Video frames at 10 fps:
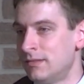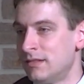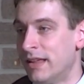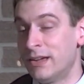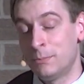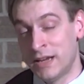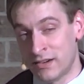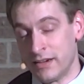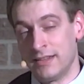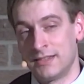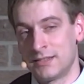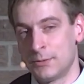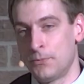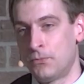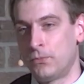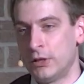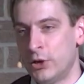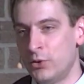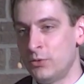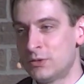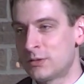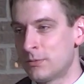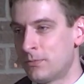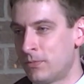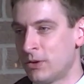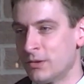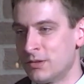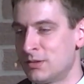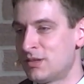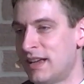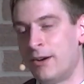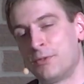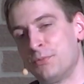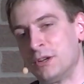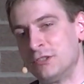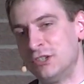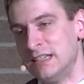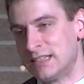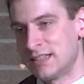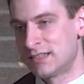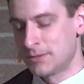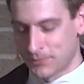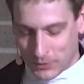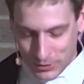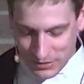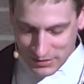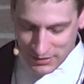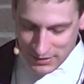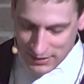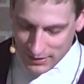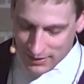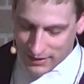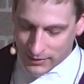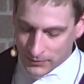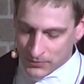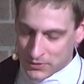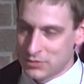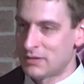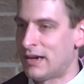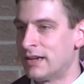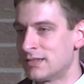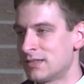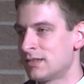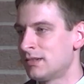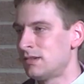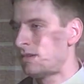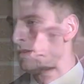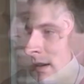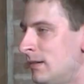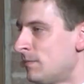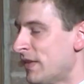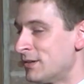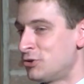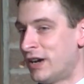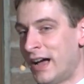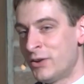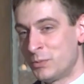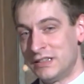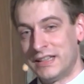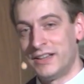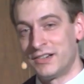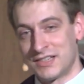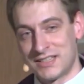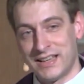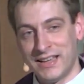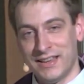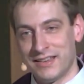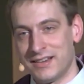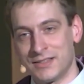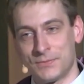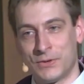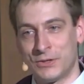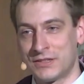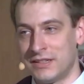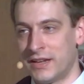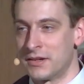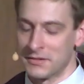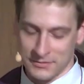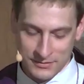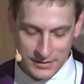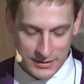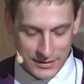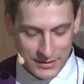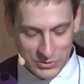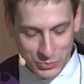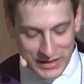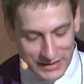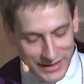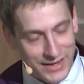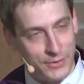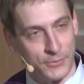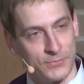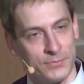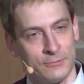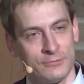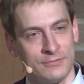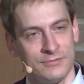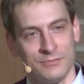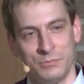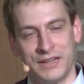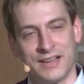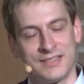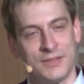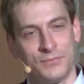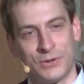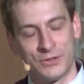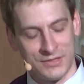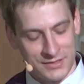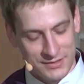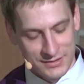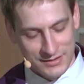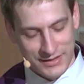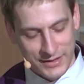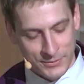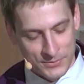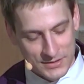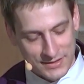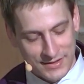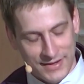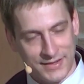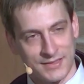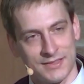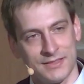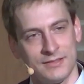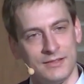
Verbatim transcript: like Mary's, flows first out of what Jesus first gave to us. As John will later say in his first letter, we love because he first loved us.